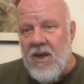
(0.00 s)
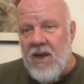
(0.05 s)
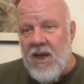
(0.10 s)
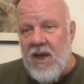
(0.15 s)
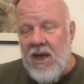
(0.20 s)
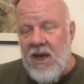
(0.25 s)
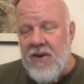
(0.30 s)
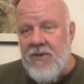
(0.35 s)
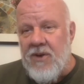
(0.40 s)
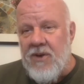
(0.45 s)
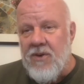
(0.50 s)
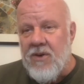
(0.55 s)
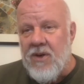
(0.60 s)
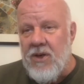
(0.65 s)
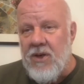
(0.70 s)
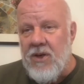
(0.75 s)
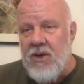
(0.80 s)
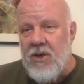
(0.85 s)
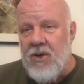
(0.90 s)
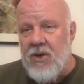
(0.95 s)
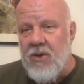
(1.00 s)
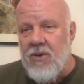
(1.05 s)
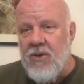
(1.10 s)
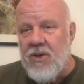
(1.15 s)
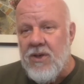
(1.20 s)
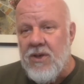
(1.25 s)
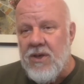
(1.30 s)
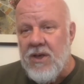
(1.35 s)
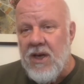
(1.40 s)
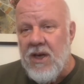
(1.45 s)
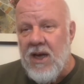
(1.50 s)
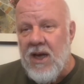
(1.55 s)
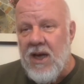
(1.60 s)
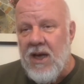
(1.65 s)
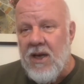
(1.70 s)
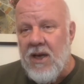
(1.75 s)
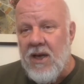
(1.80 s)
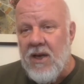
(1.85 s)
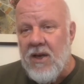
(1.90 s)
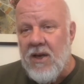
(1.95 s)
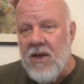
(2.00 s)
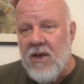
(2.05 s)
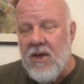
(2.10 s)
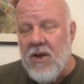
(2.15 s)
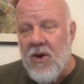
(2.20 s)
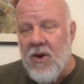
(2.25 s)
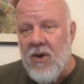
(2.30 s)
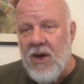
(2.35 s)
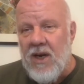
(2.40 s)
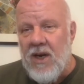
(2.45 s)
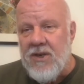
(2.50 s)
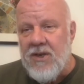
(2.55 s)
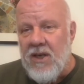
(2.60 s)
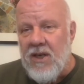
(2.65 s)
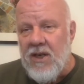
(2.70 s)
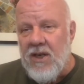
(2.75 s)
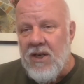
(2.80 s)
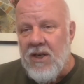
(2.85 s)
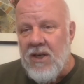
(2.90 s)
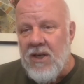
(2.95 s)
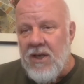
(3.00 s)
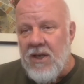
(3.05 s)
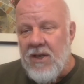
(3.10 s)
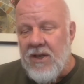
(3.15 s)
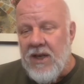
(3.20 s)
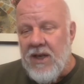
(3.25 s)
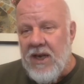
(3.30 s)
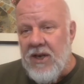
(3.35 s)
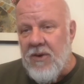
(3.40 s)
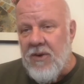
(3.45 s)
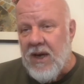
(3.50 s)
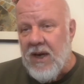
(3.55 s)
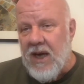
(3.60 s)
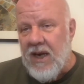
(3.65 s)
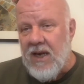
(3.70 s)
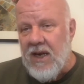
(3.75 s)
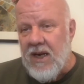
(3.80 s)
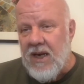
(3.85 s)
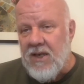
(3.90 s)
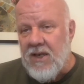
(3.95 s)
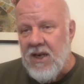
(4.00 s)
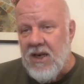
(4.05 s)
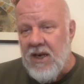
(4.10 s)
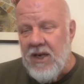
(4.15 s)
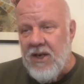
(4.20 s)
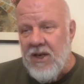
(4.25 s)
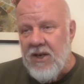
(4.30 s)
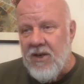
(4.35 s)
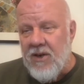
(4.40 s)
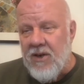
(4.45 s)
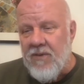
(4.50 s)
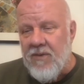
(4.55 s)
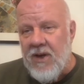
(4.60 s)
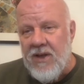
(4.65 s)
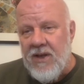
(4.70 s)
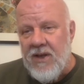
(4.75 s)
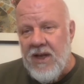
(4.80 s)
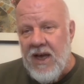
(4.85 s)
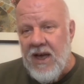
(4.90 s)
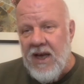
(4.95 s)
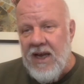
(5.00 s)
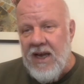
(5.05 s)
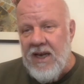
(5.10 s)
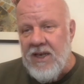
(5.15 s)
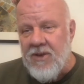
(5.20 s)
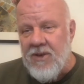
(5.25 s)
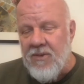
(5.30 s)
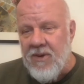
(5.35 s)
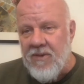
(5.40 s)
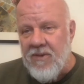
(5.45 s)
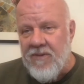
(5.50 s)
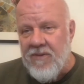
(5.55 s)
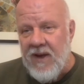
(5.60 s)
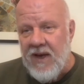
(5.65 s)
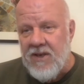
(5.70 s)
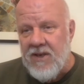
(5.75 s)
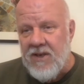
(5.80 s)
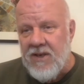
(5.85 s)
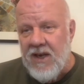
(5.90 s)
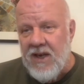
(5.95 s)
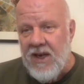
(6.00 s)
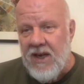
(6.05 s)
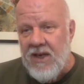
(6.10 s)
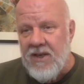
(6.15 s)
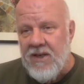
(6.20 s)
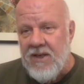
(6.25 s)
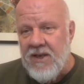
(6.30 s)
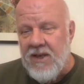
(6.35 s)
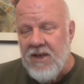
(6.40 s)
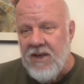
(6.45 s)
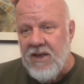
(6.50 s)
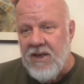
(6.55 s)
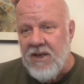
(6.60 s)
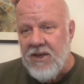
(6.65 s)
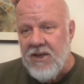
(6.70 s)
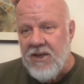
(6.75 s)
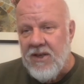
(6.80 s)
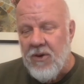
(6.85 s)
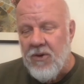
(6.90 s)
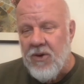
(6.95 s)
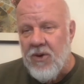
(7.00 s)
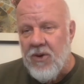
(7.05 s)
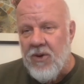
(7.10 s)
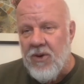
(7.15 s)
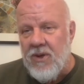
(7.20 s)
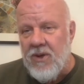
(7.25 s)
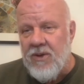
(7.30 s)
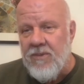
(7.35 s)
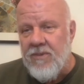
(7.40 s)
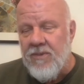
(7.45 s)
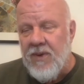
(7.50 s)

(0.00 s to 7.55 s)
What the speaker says: If you can use correlation, then you can actually convert that into an effect size, so-called.